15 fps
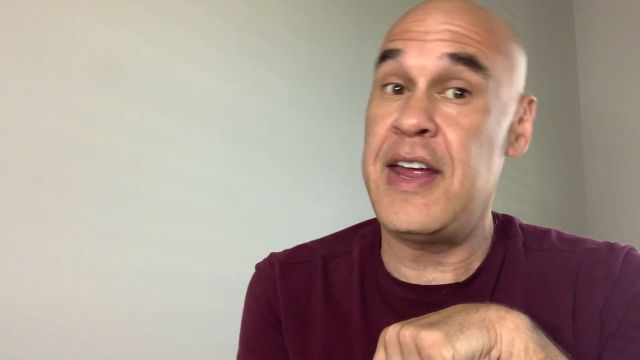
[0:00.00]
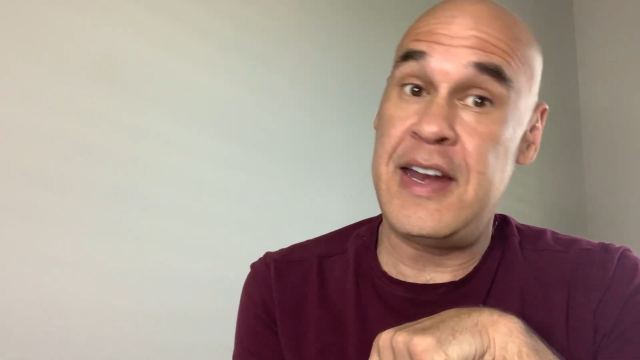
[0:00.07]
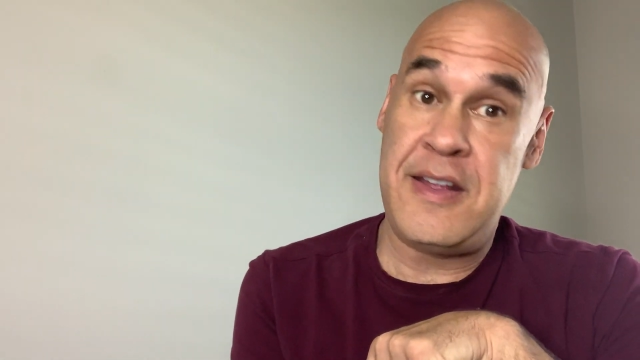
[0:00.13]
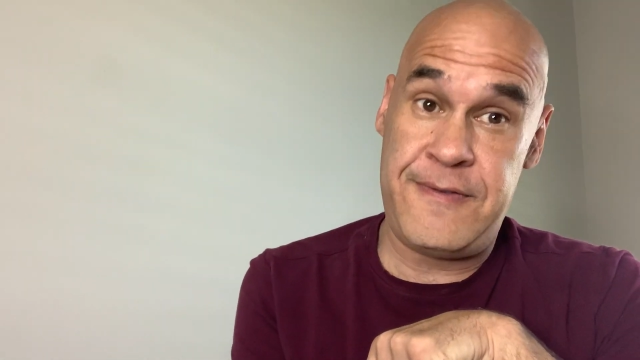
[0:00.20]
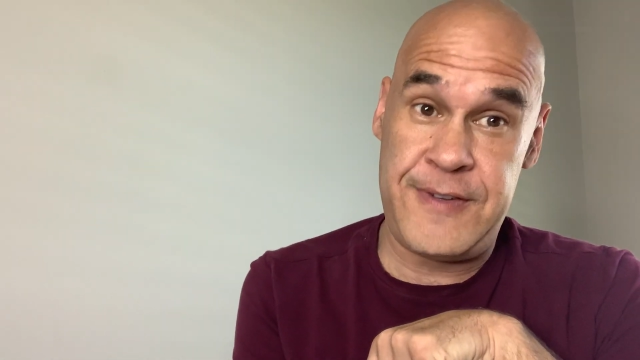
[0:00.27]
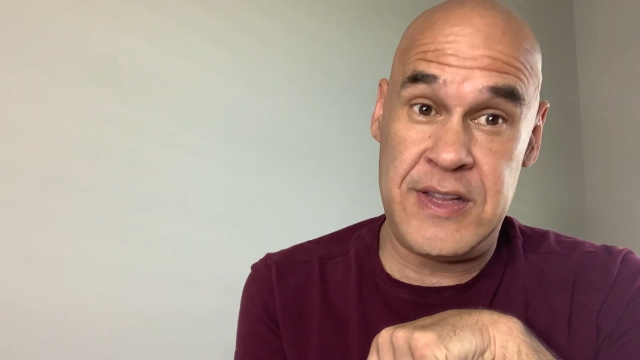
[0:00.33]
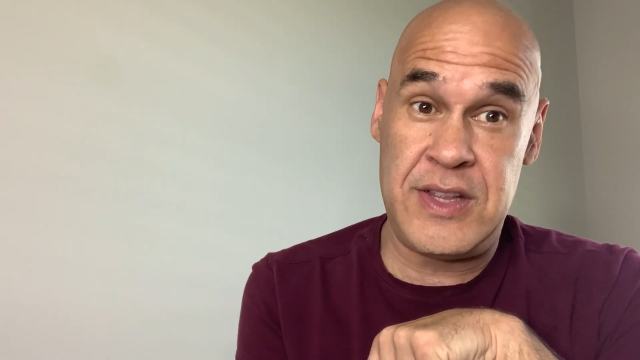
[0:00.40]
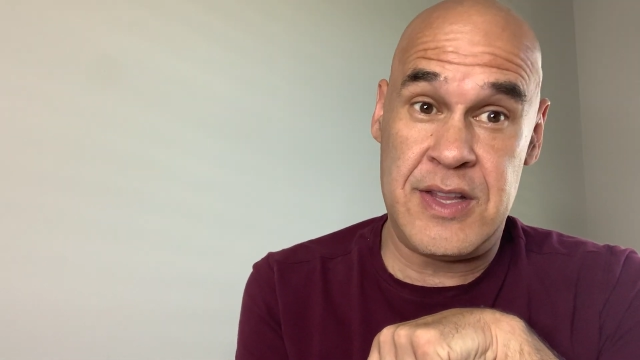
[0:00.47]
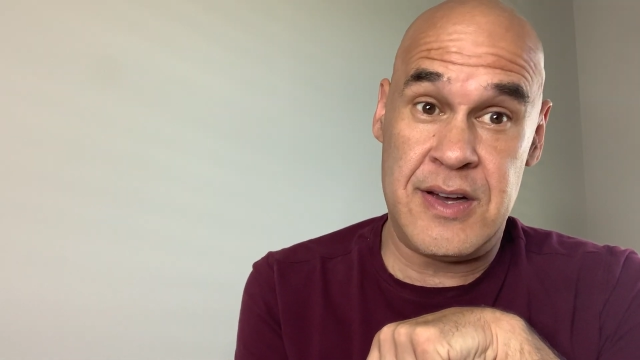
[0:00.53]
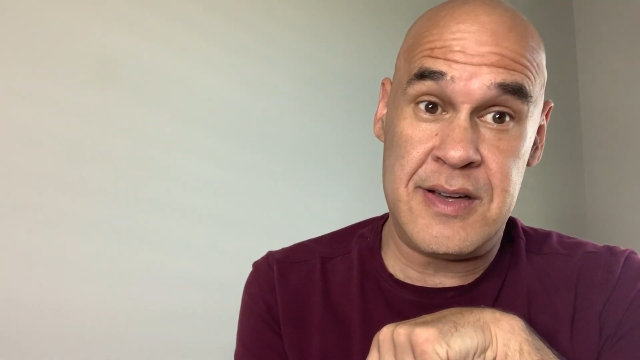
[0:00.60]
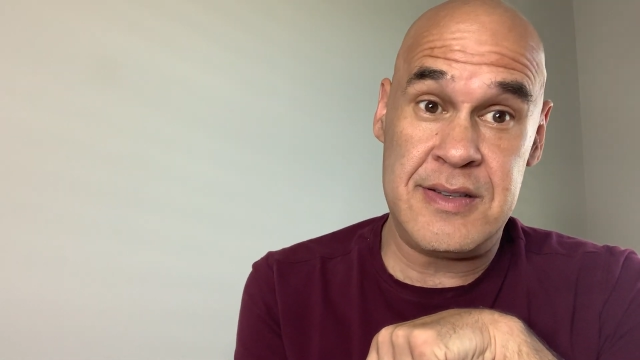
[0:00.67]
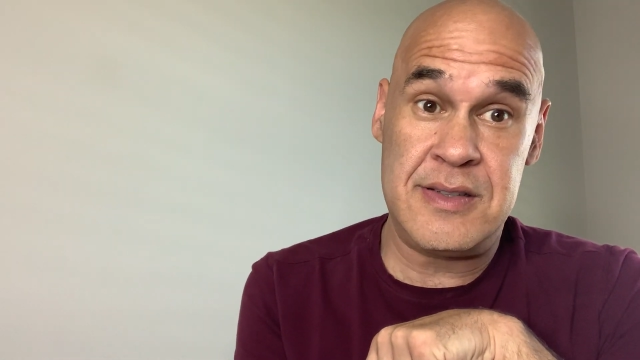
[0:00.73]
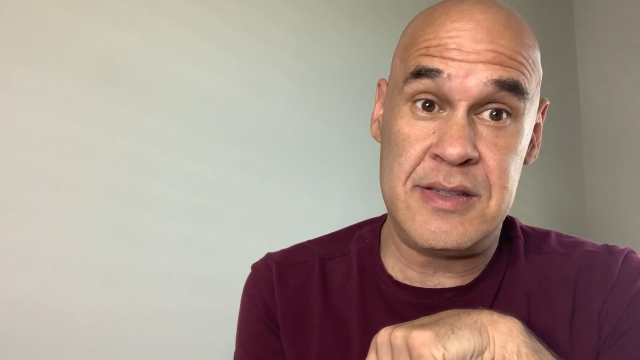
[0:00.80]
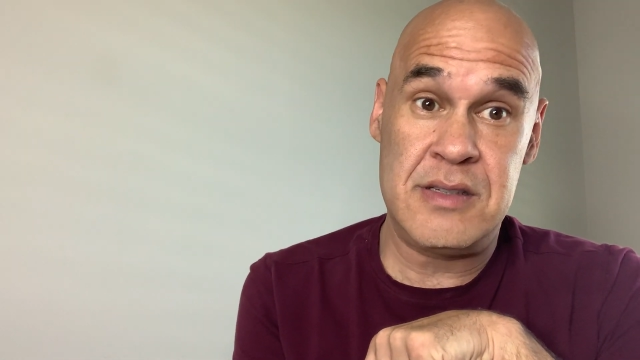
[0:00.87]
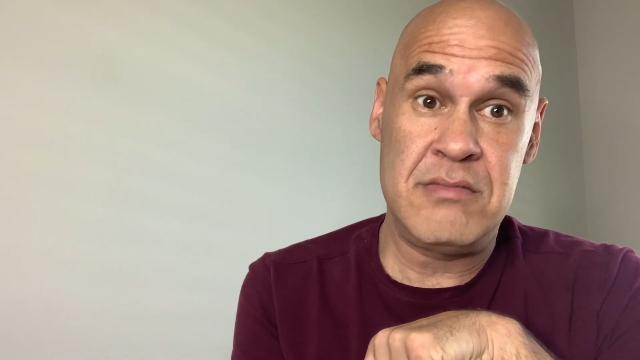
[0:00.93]
And if it
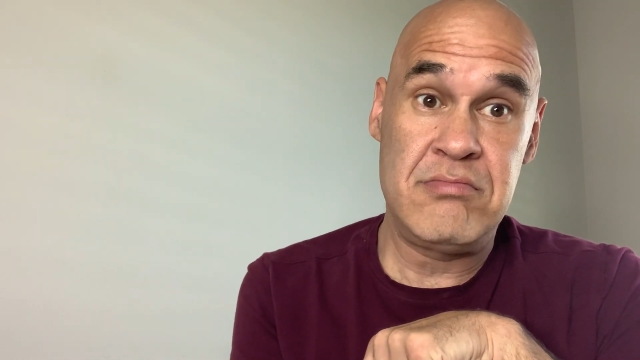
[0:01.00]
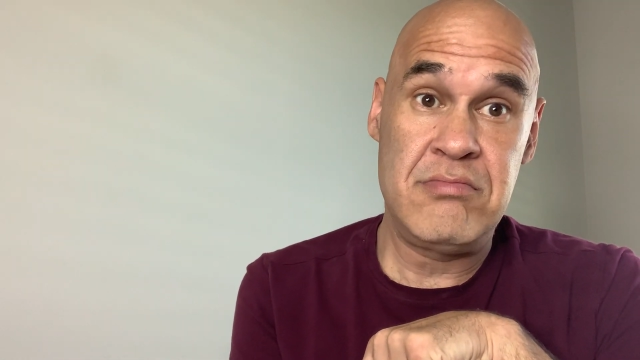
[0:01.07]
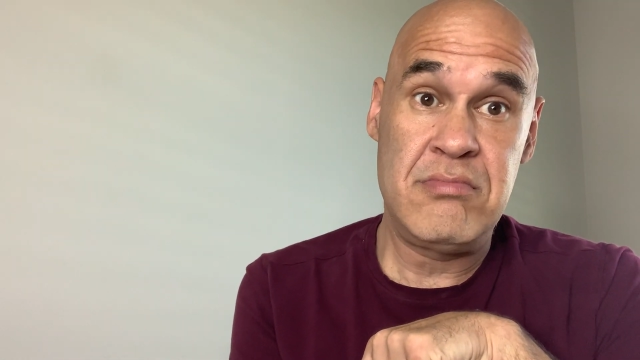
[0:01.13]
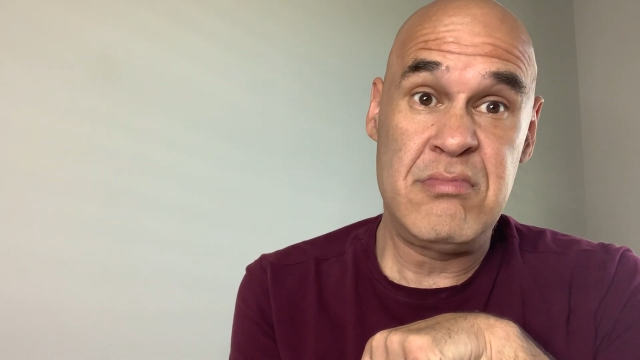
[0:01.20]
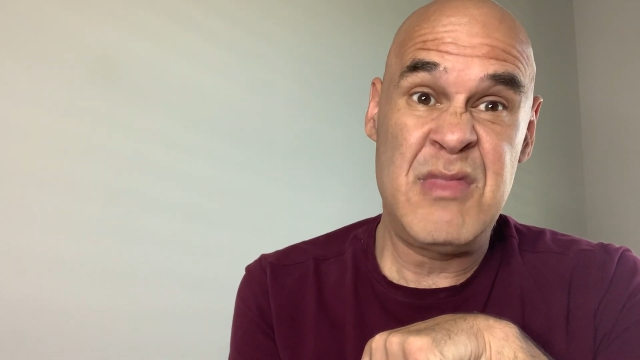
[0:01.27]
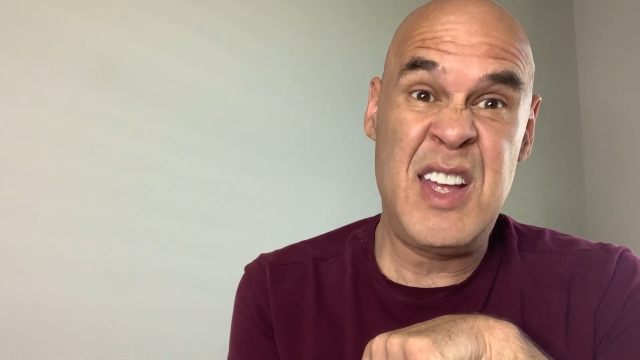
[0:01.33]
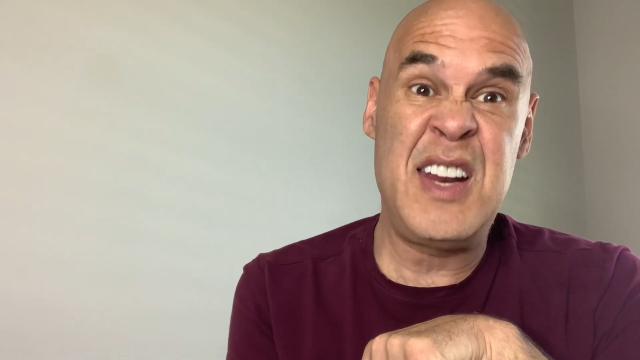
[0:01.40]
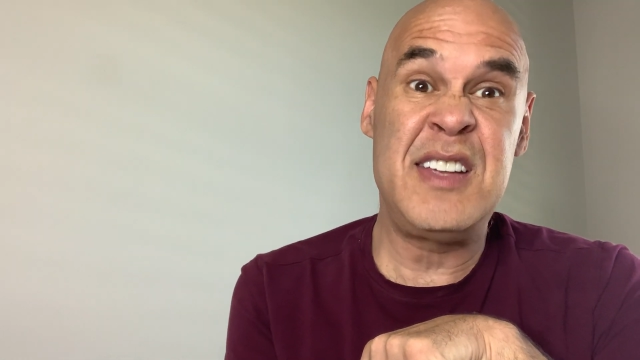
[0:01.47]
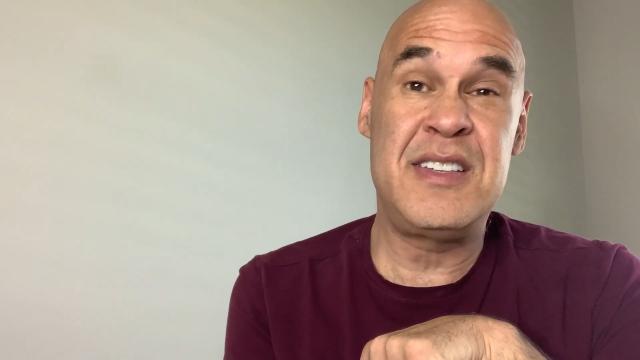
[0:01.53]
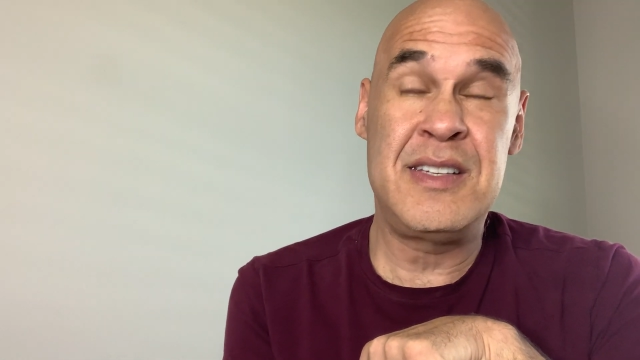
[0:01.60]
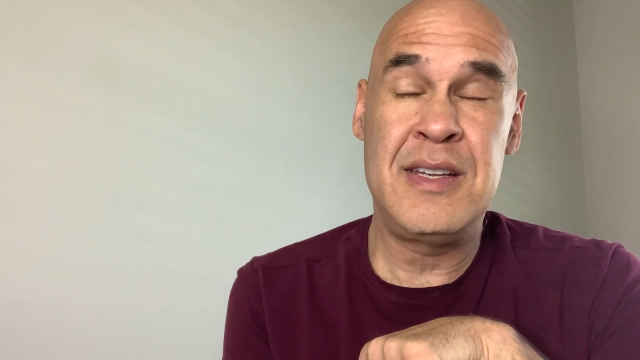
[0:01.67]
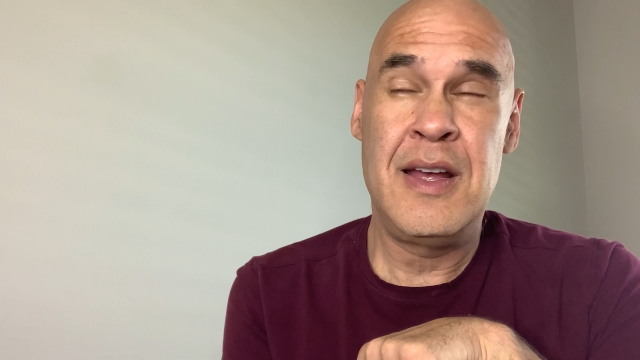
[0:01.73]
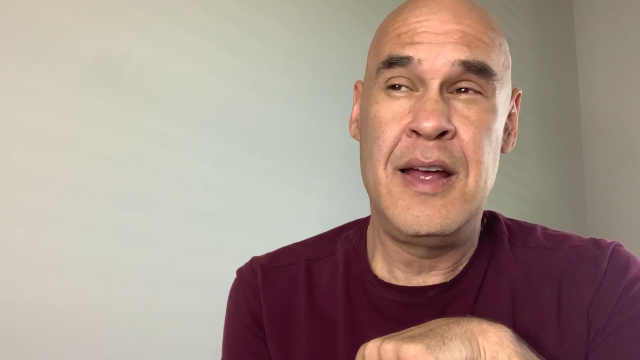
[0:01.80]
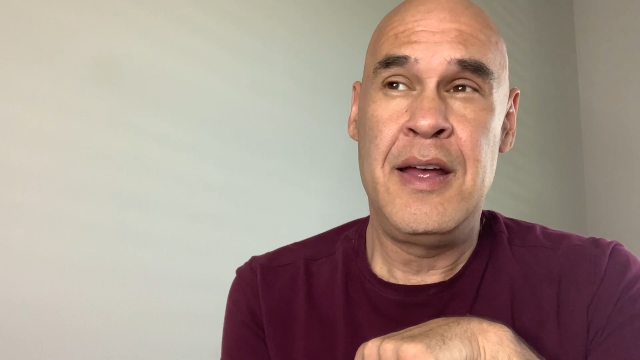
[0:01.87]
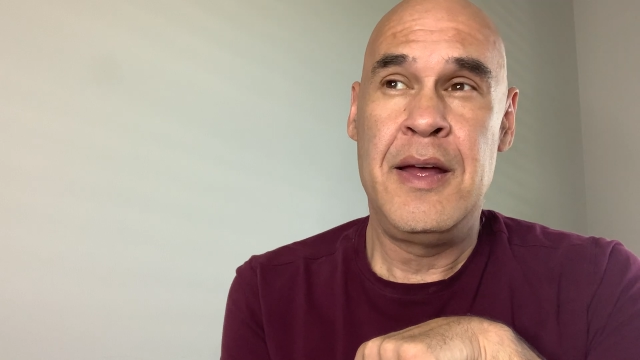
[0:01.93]
does, it is